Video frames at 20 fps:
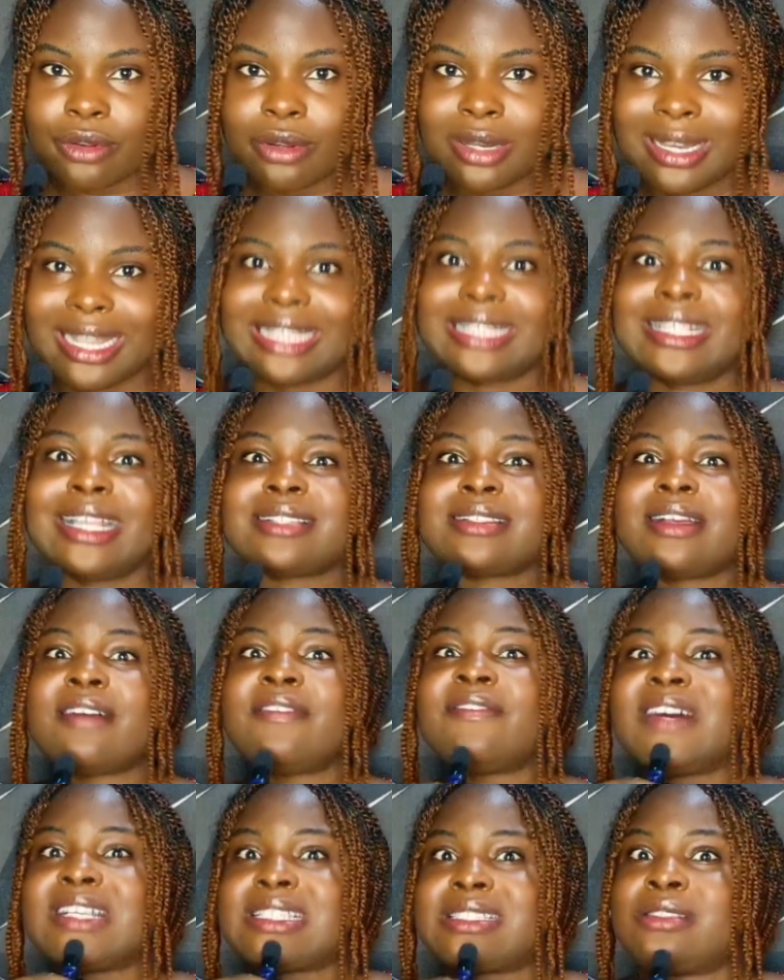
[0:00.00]
Like, that's how
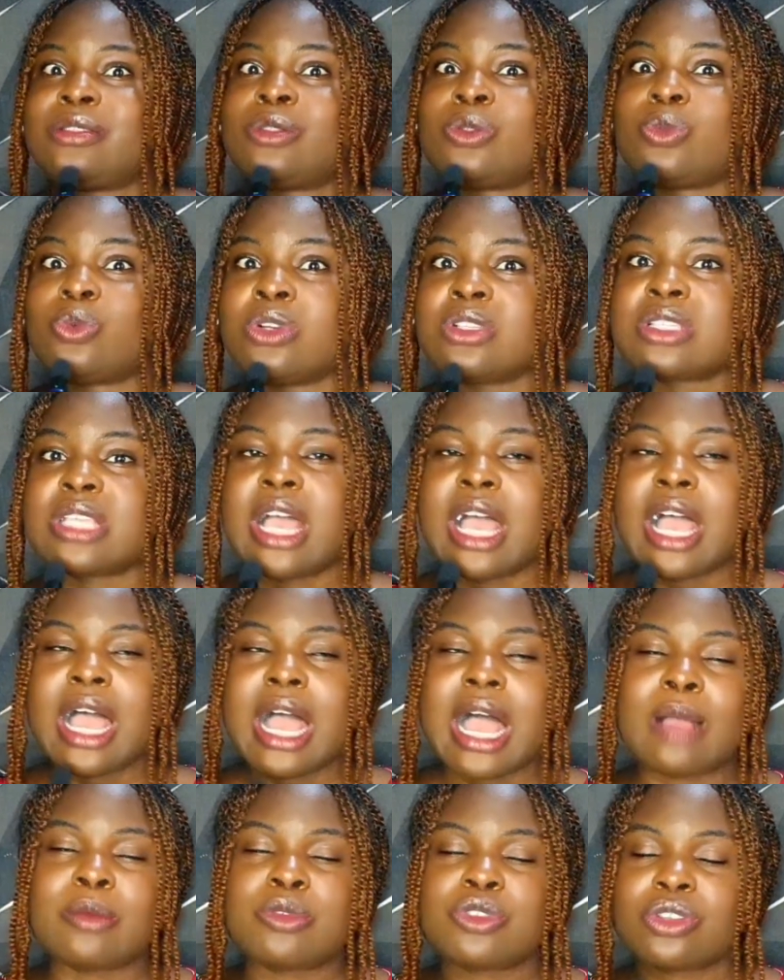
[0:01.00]
fast it was.
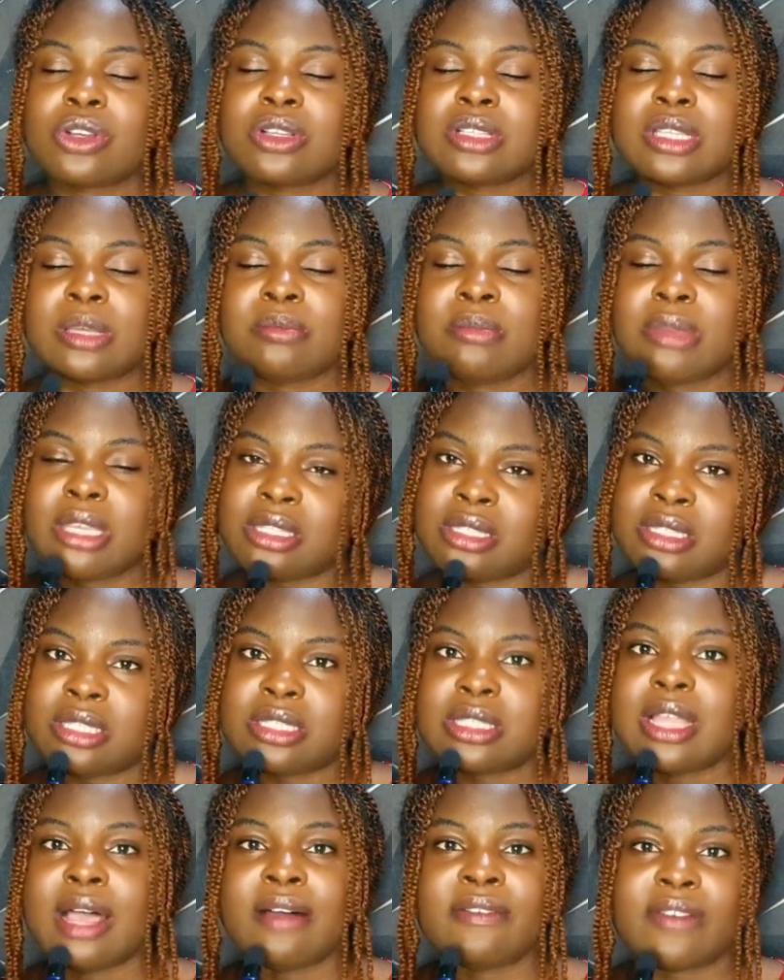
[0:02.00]
I'm sure they made
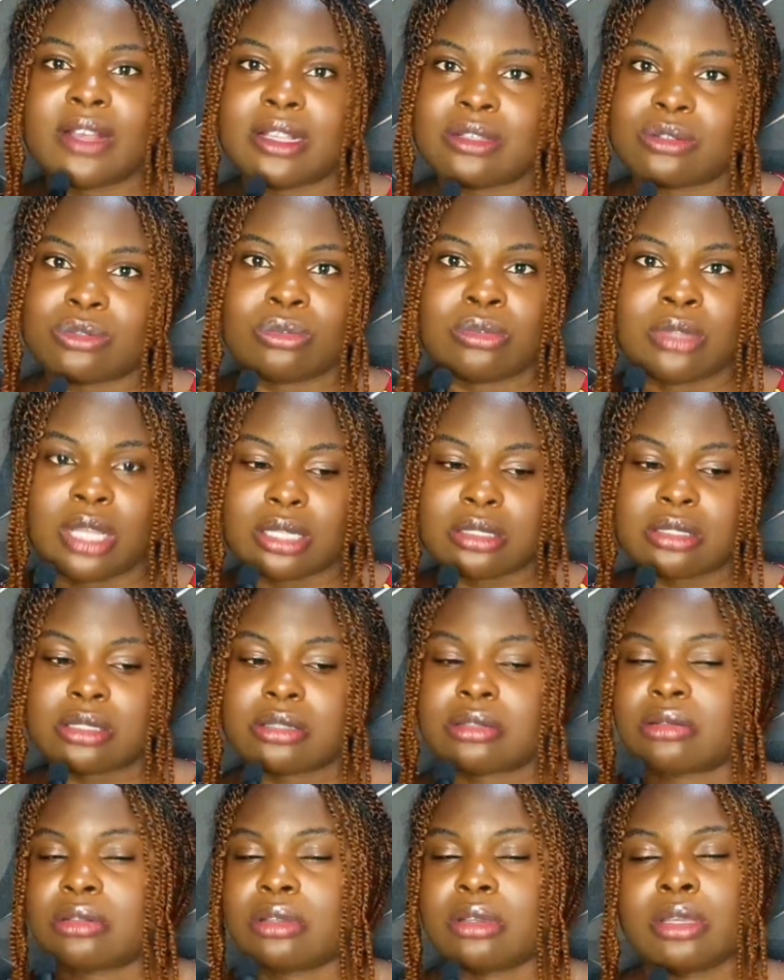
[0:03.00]
it that fast so
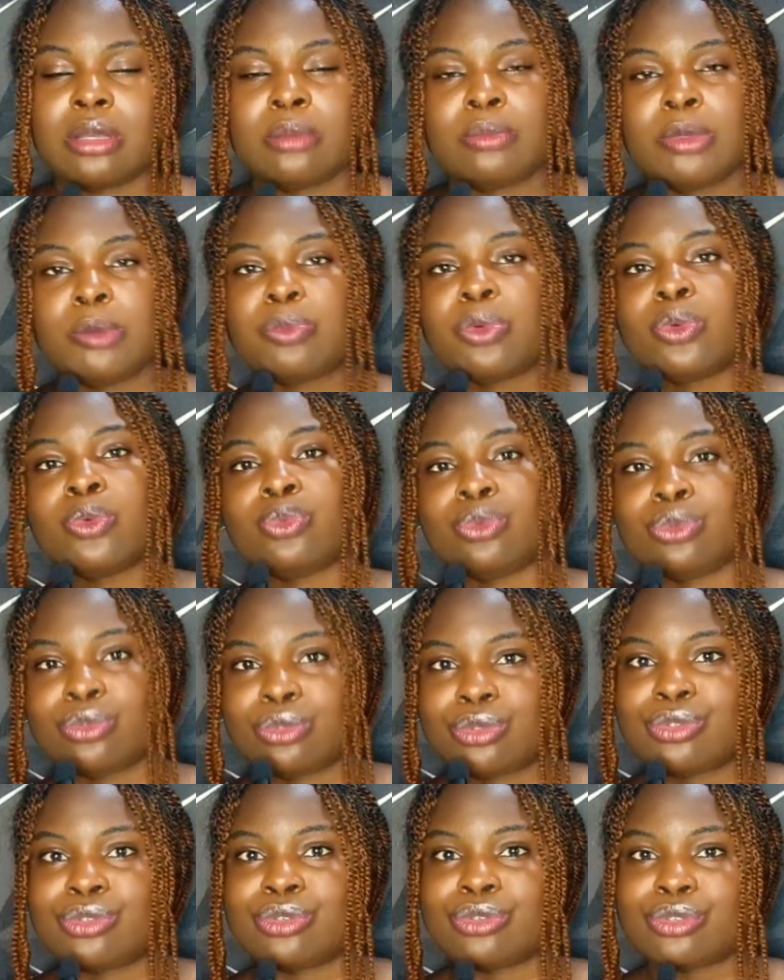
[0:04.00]
that people
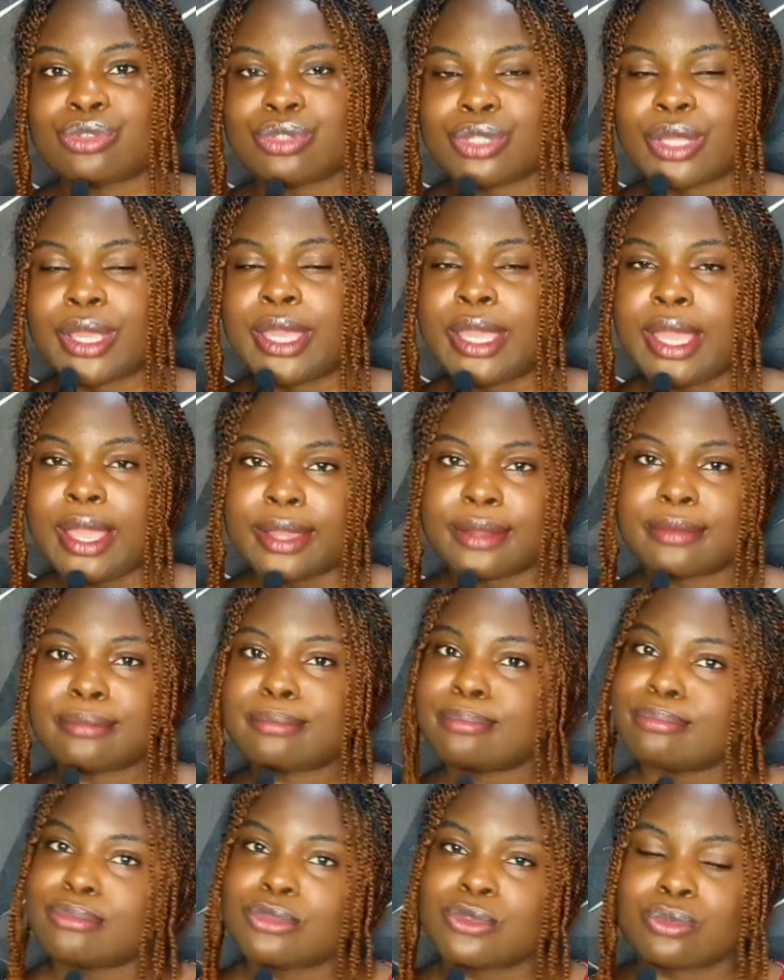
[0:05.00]
won't use AI
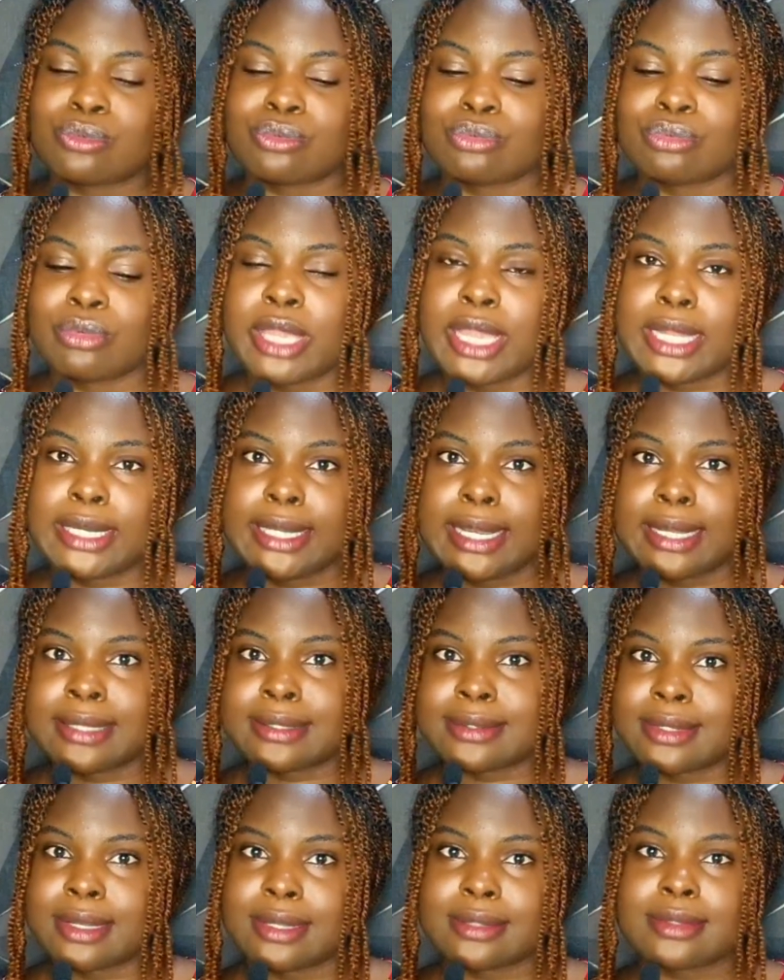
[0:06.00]
to get the
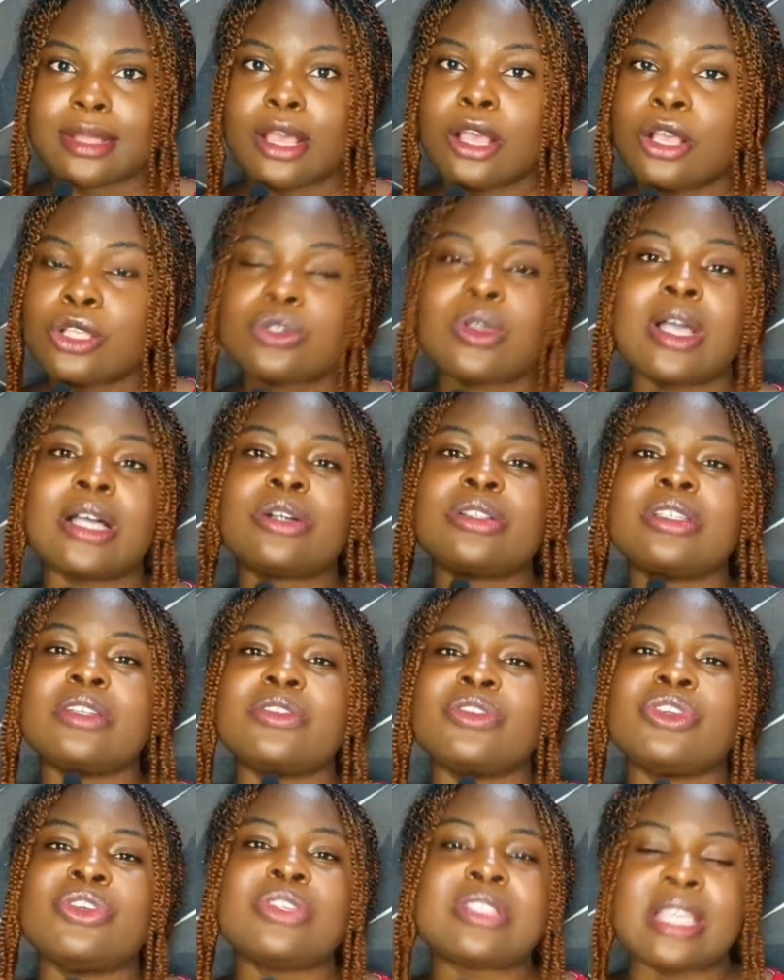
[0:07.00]
answers. So I couldn't
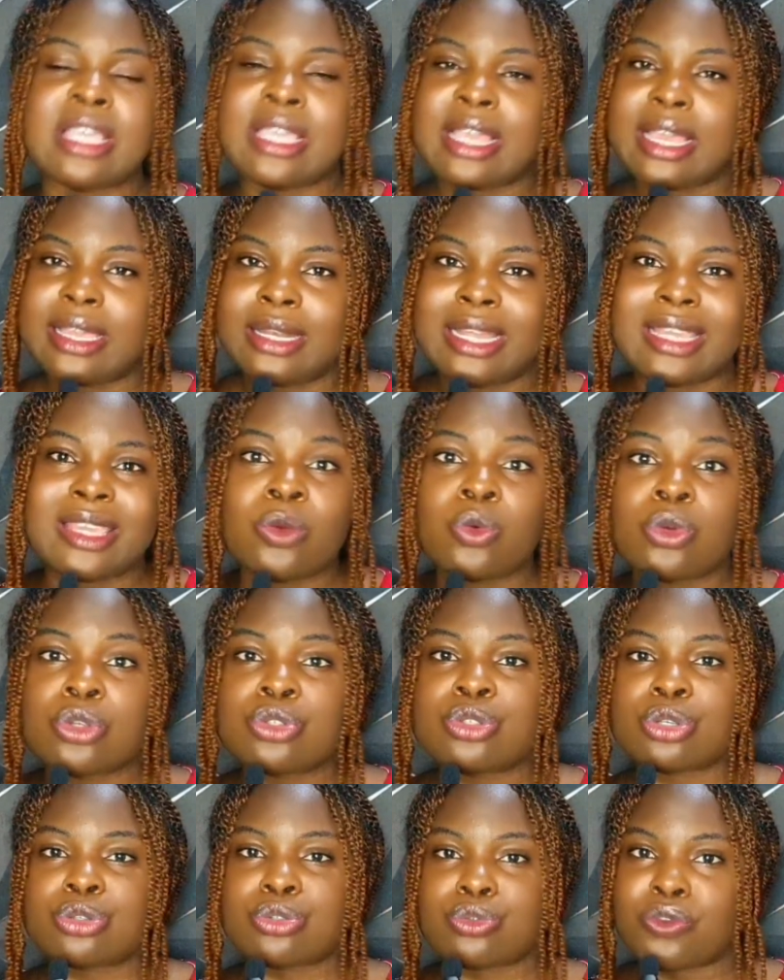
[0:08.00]
even use AI. Like, it was
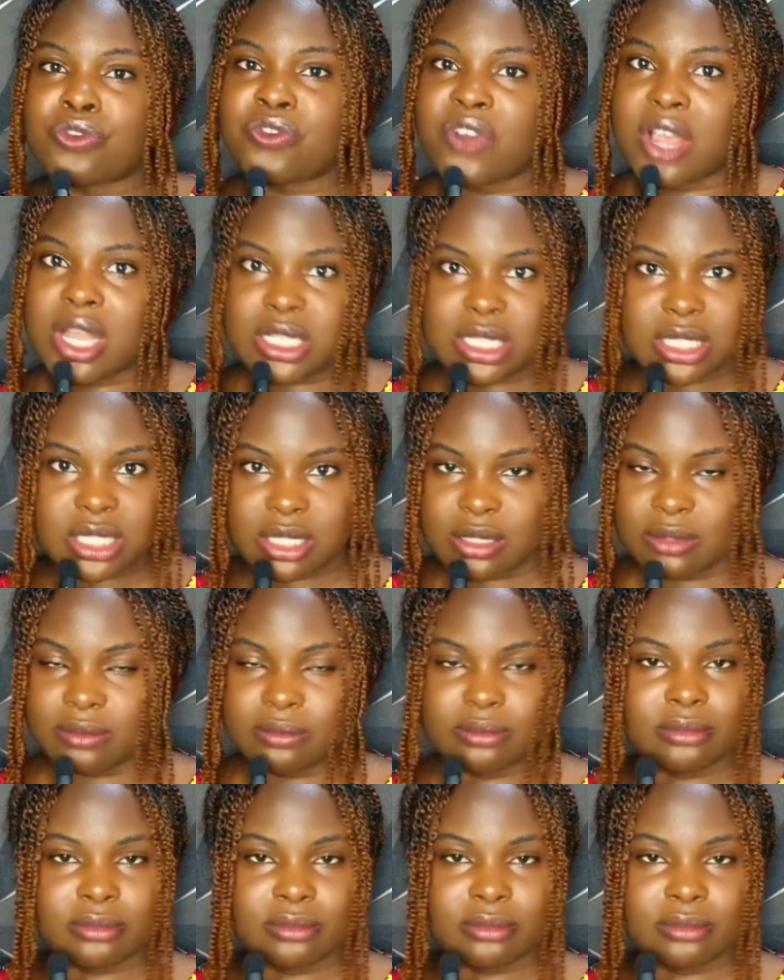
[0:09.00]
just too fast.